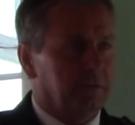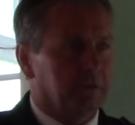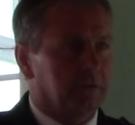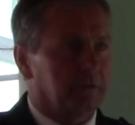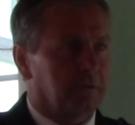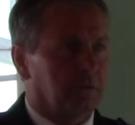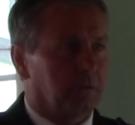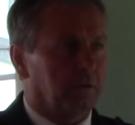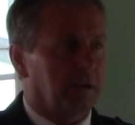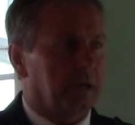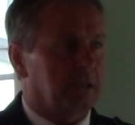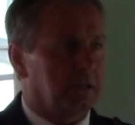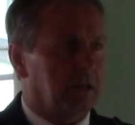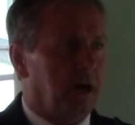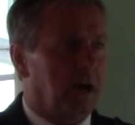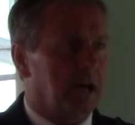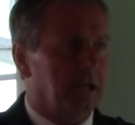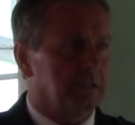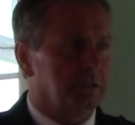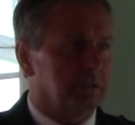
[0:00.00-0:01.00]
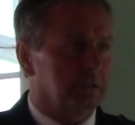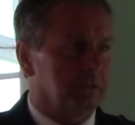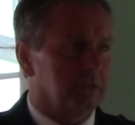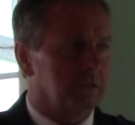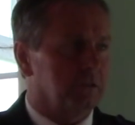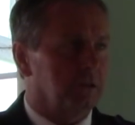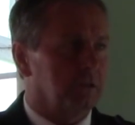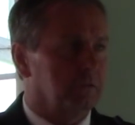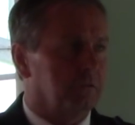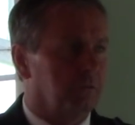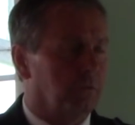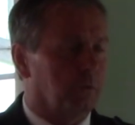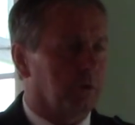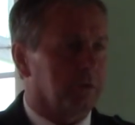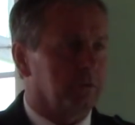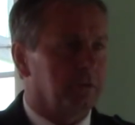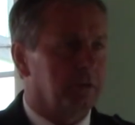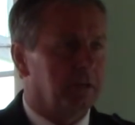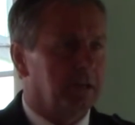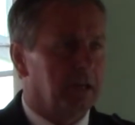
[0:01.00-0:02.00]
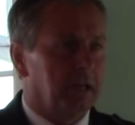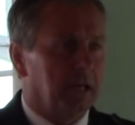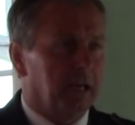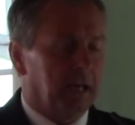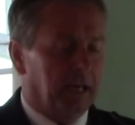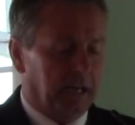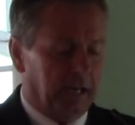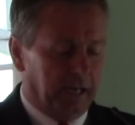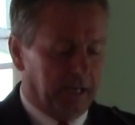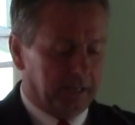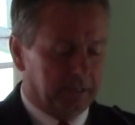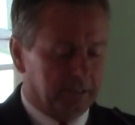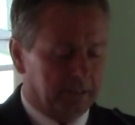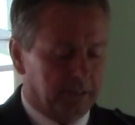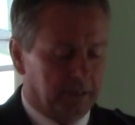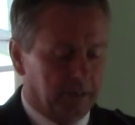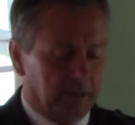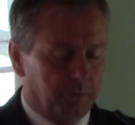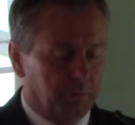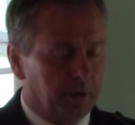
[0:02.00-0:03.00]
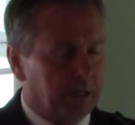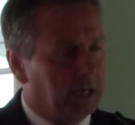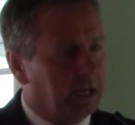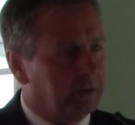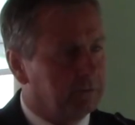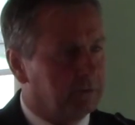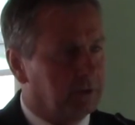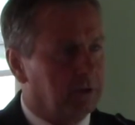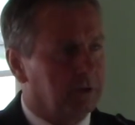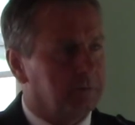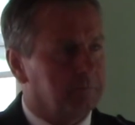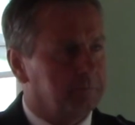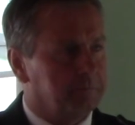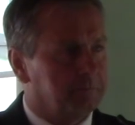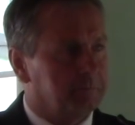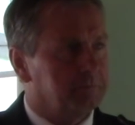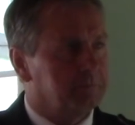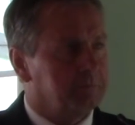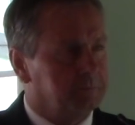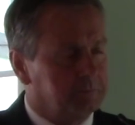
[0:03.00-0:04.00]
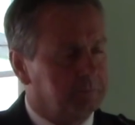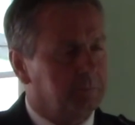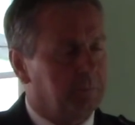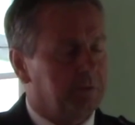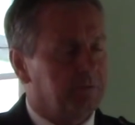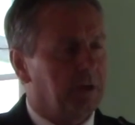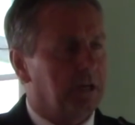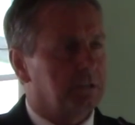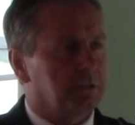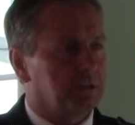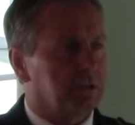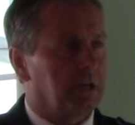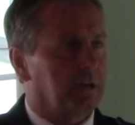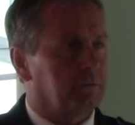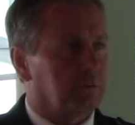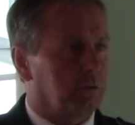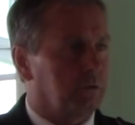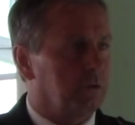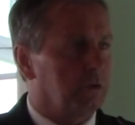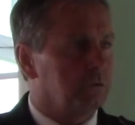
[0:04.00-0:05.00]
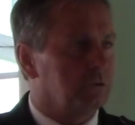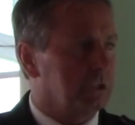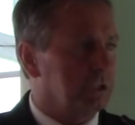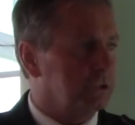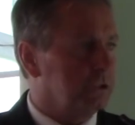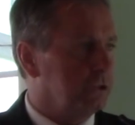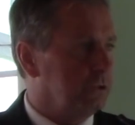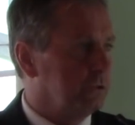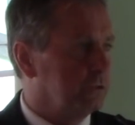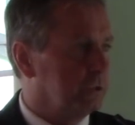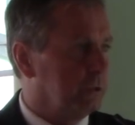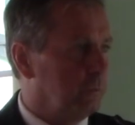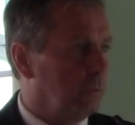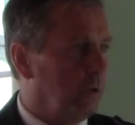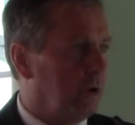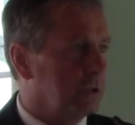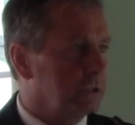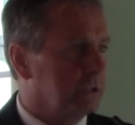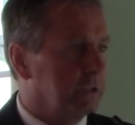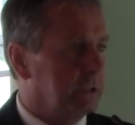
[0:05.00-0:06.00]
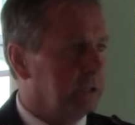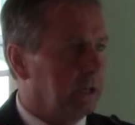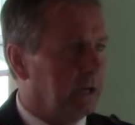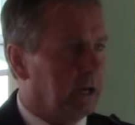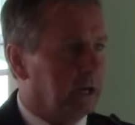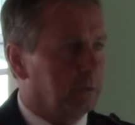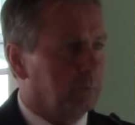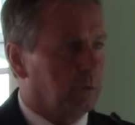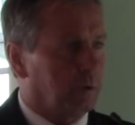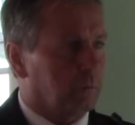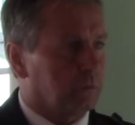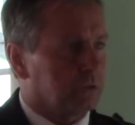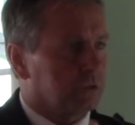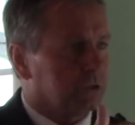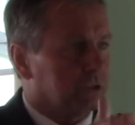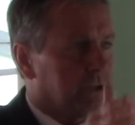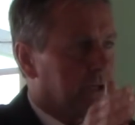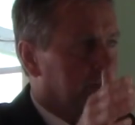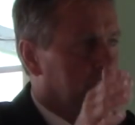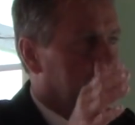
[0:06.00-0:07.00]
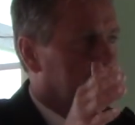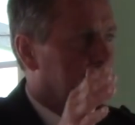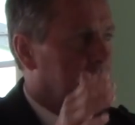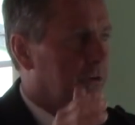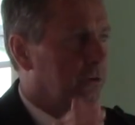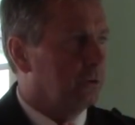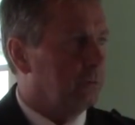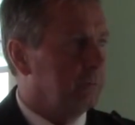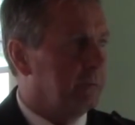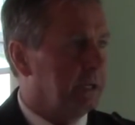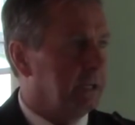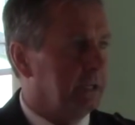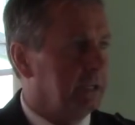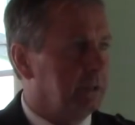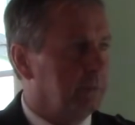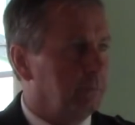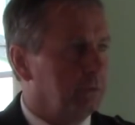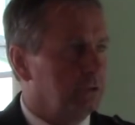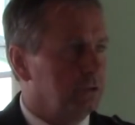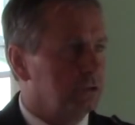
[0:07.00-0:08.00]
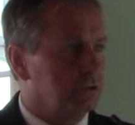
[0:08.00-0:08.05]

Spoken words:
you correct guidance and so forth. And we've had several of those issues in Washington County where we're steered a little bit, and when you